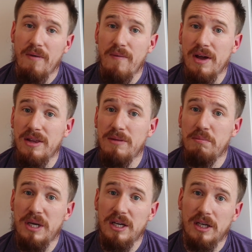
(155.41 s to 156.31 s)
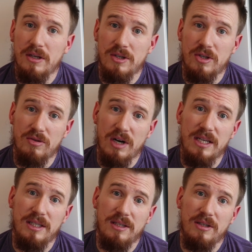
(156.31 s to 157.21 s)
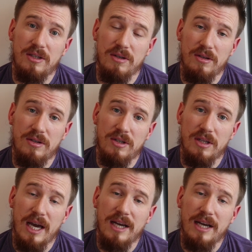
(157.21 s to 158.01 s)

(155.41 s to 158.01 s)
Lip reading: rather than being constrained to the